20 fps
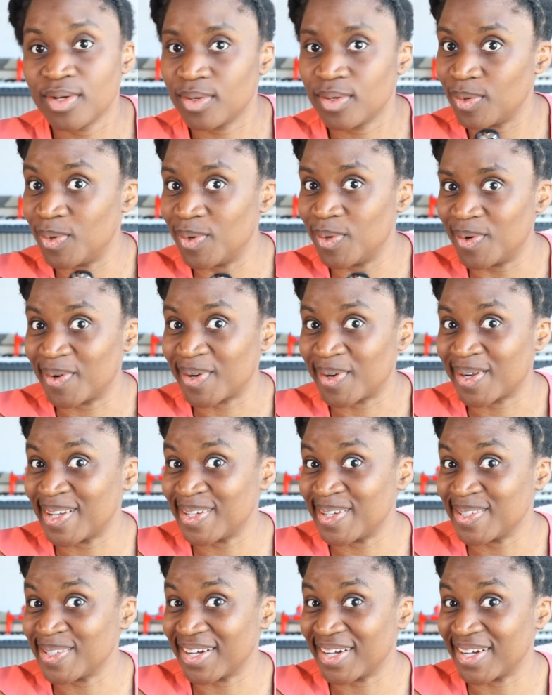Whoa,
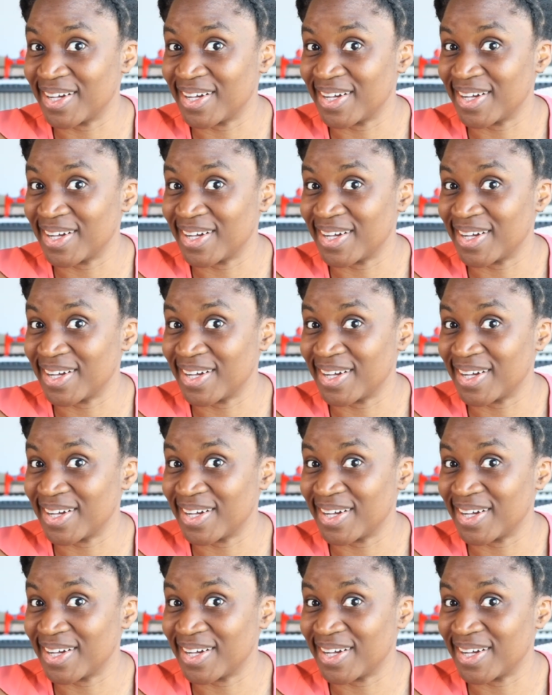close one.